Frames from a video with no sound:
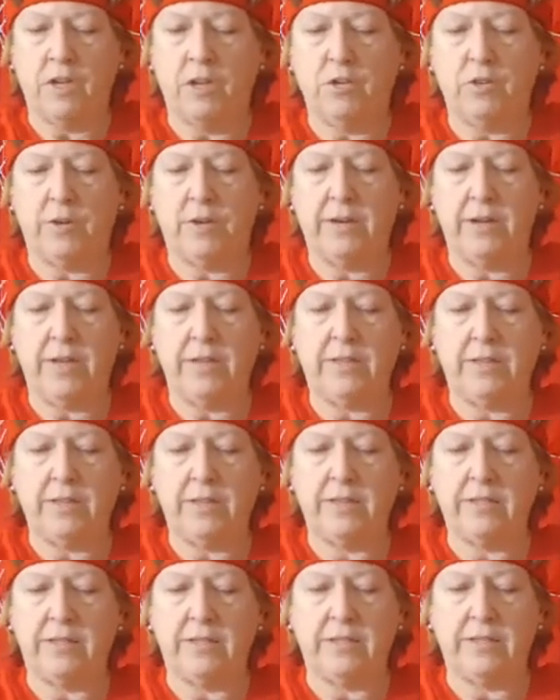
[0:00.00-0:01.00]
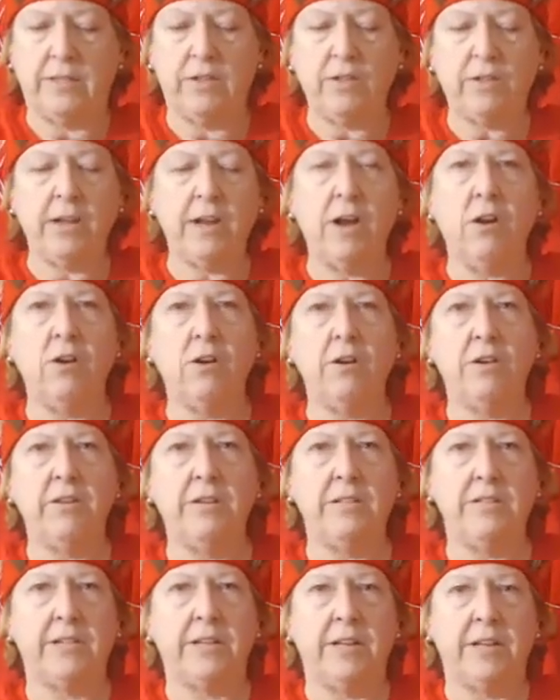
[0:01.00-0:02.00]
so i got these see look at how hard it
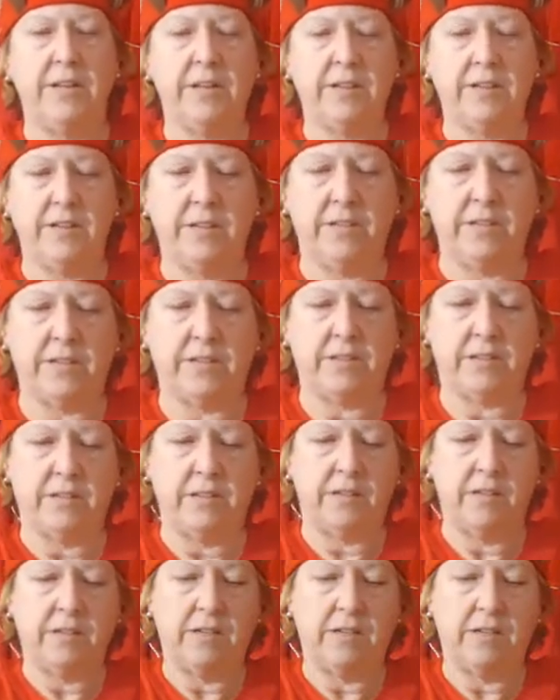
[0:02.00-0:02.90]
is to get into this